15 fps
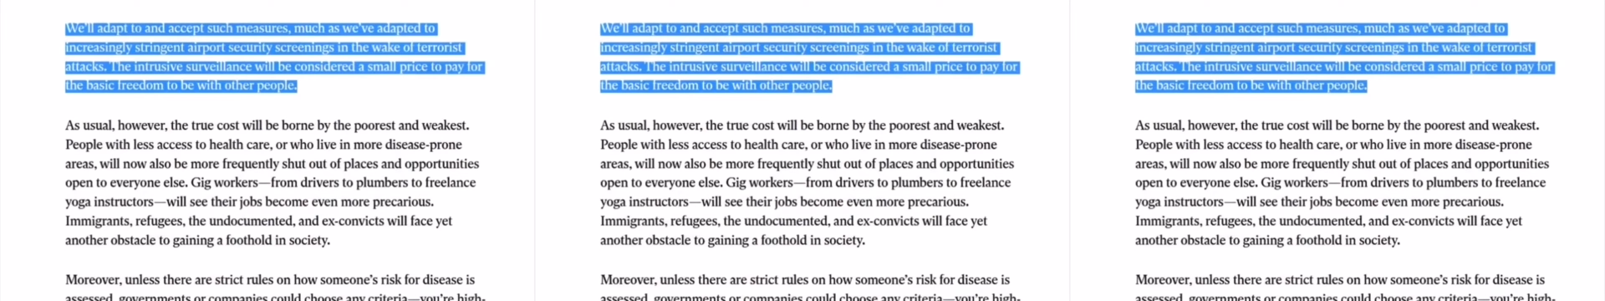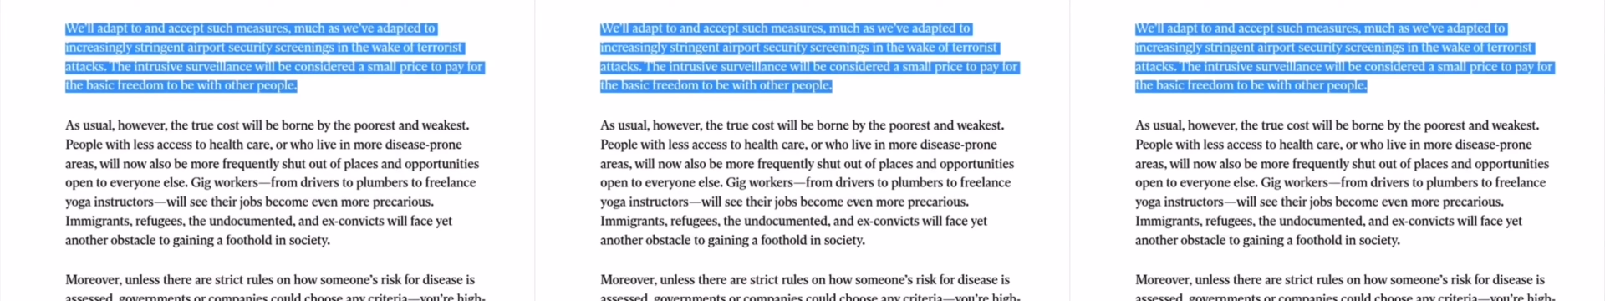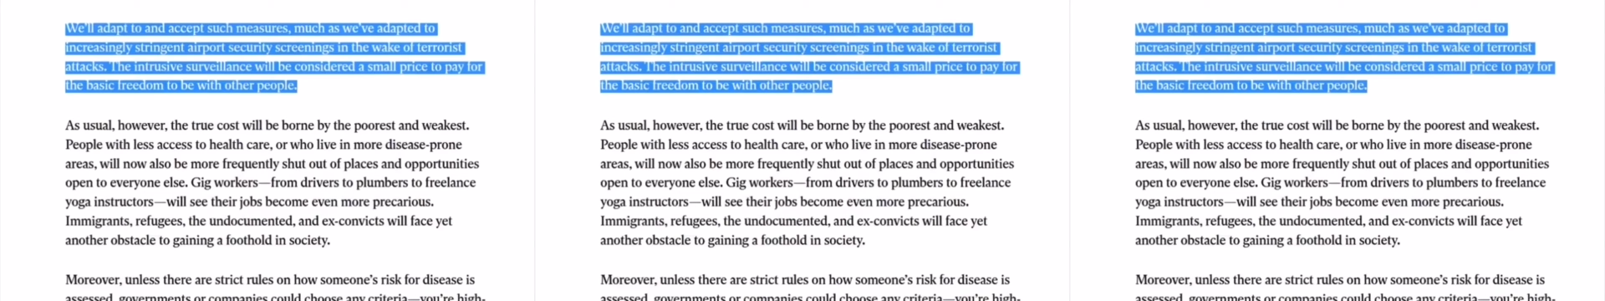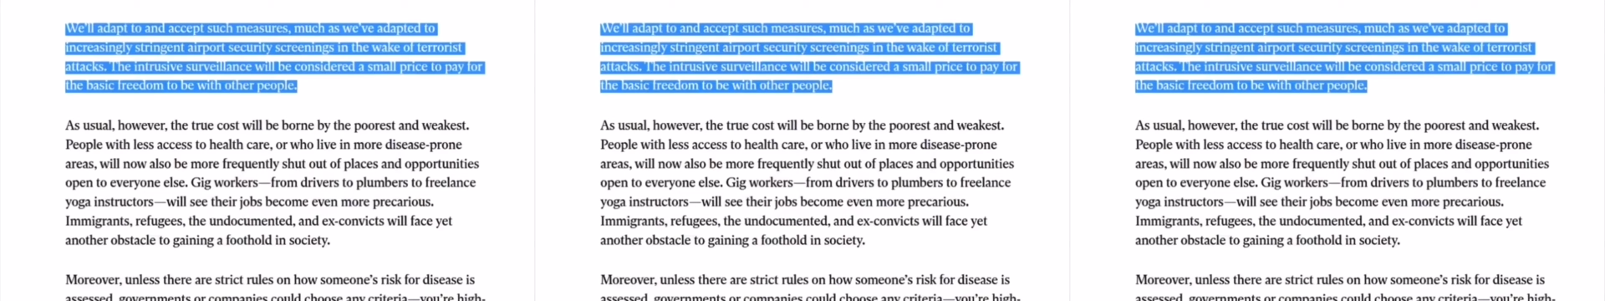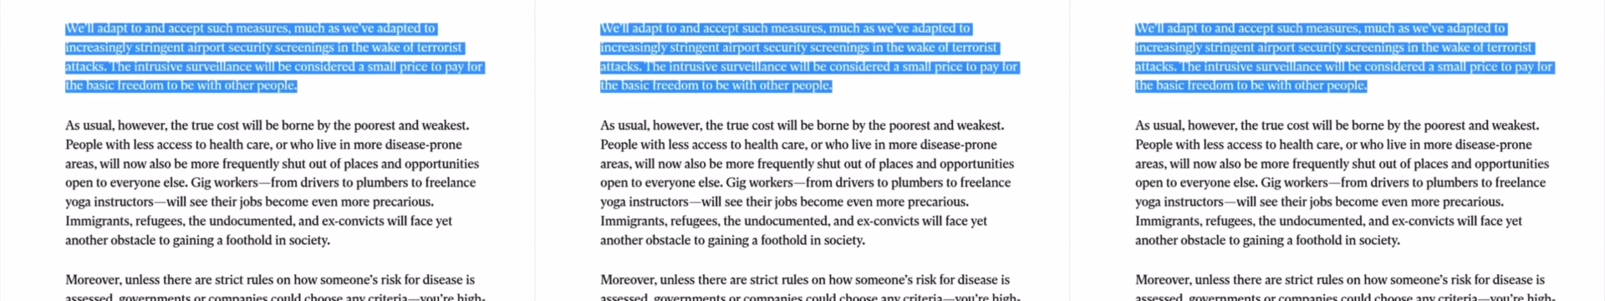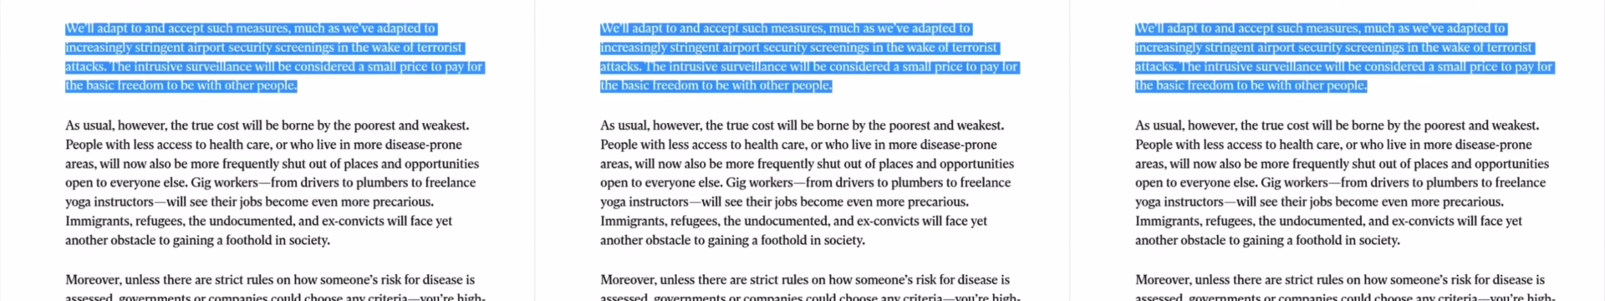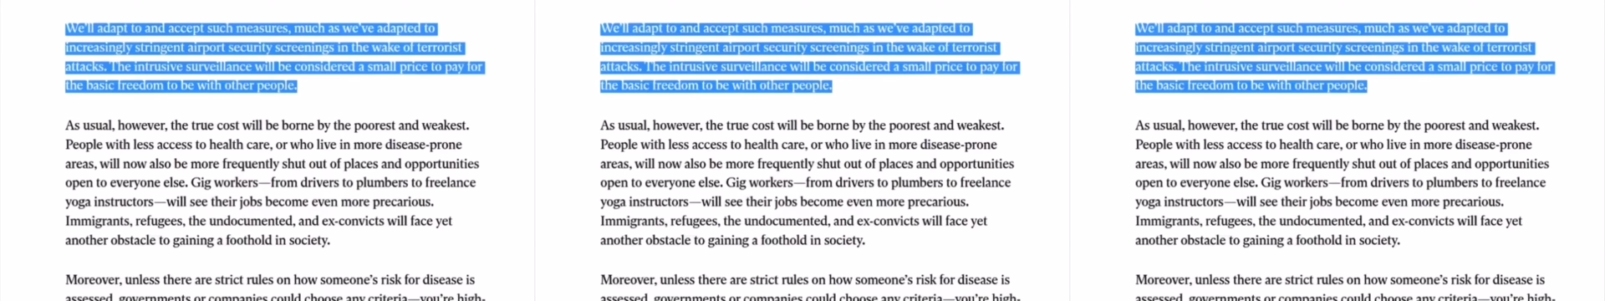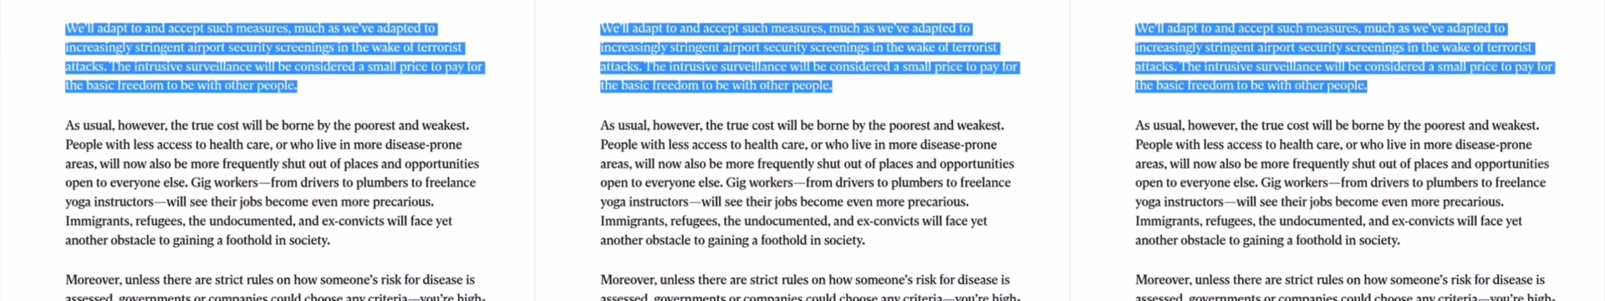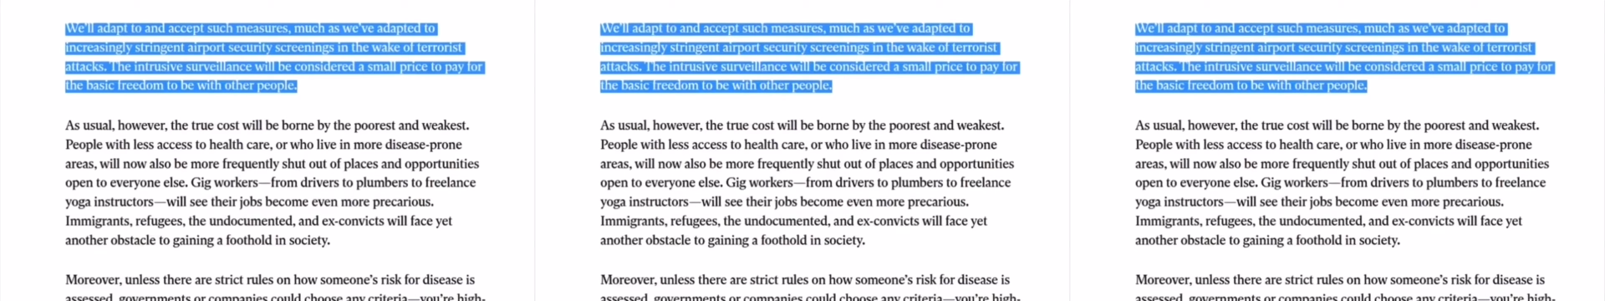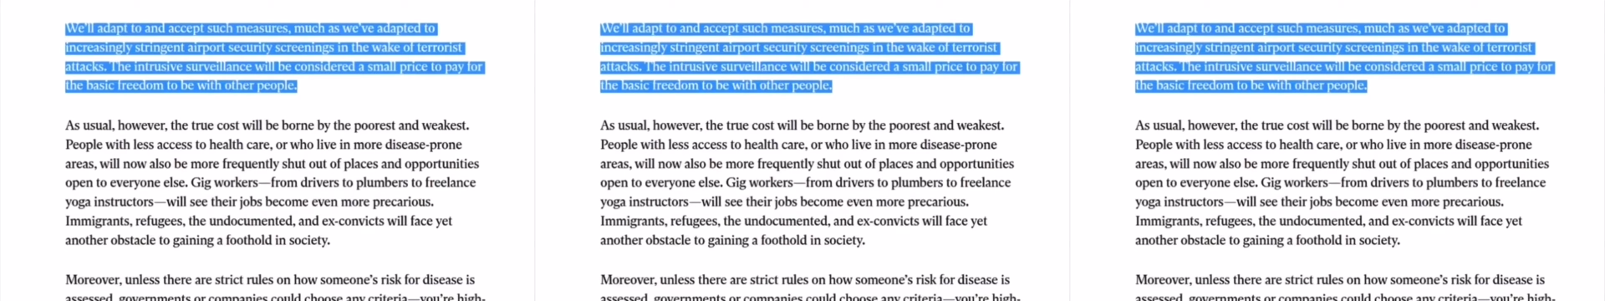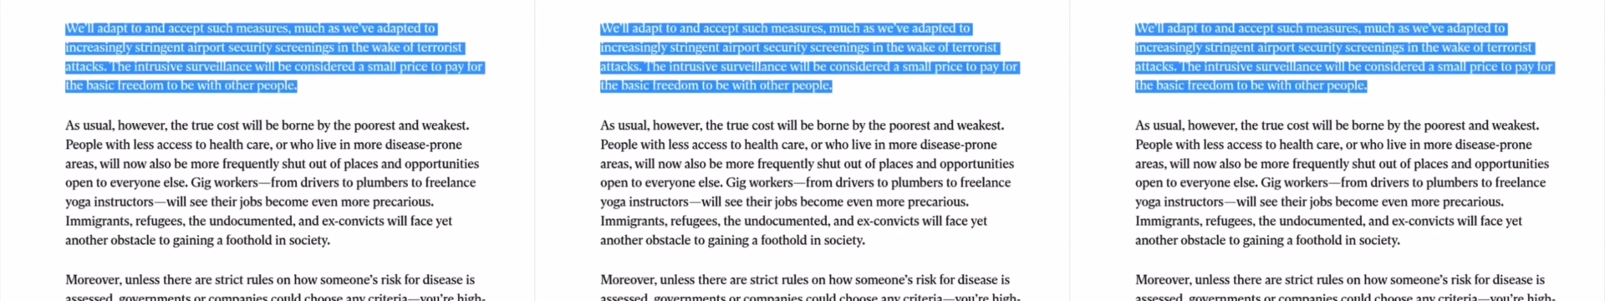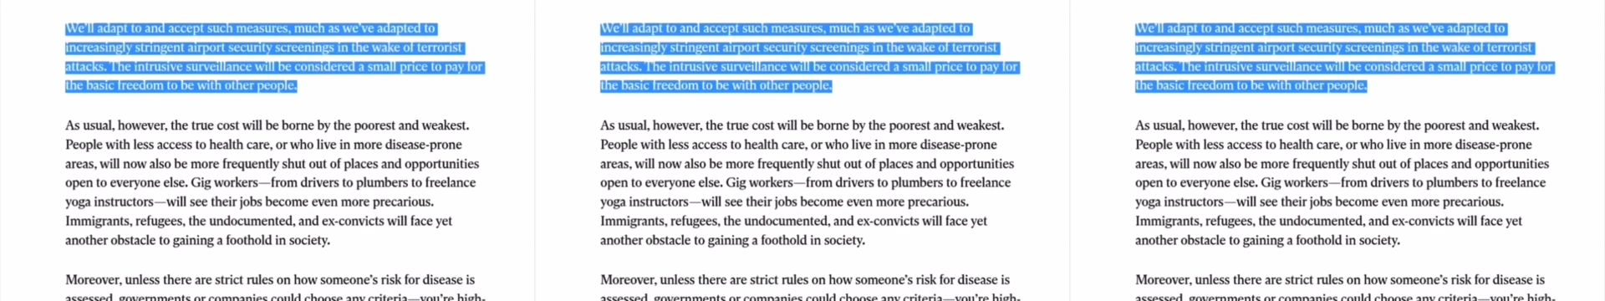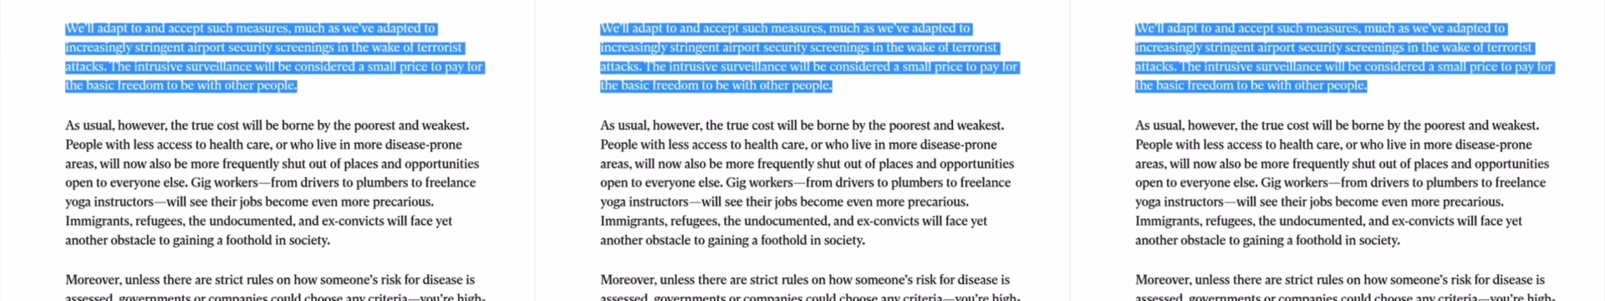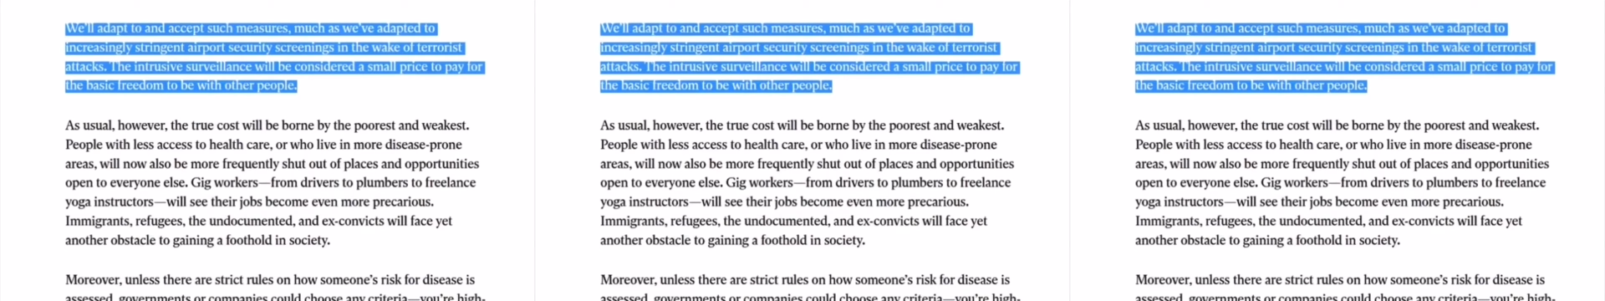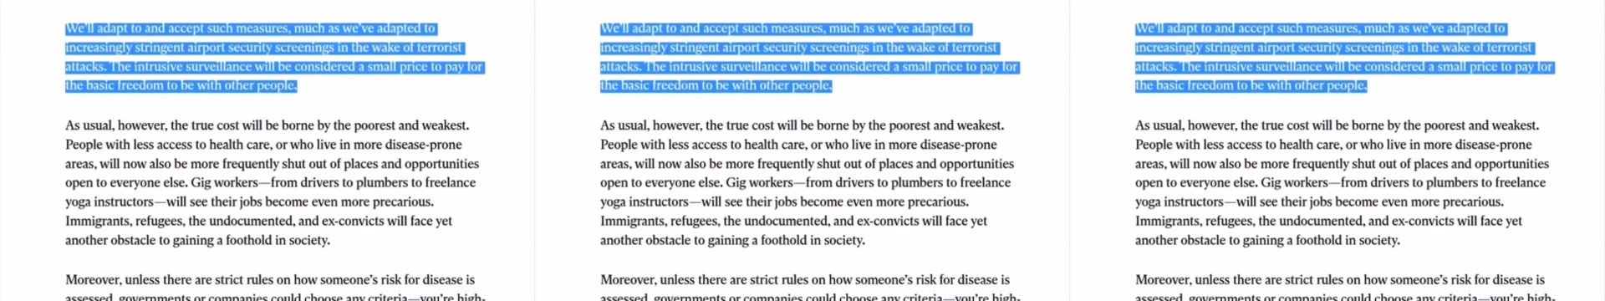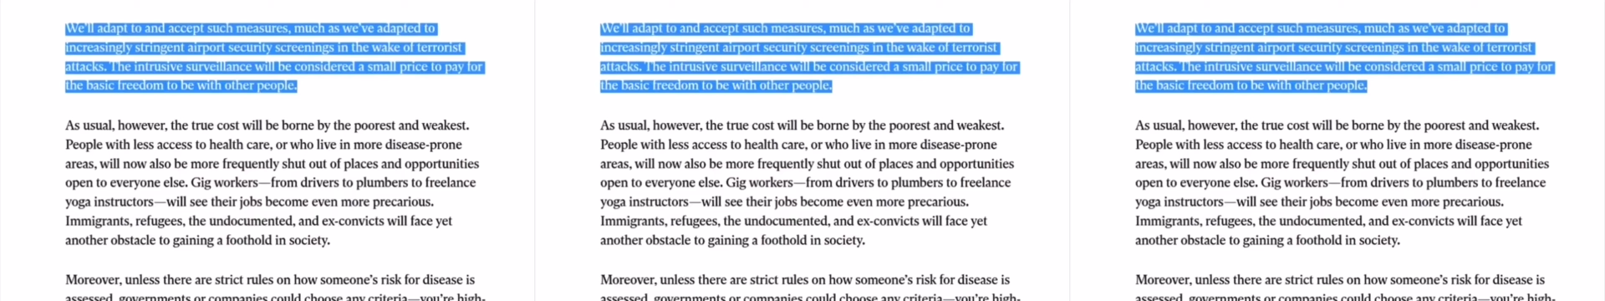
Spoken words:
Nobody's mouth can be seen.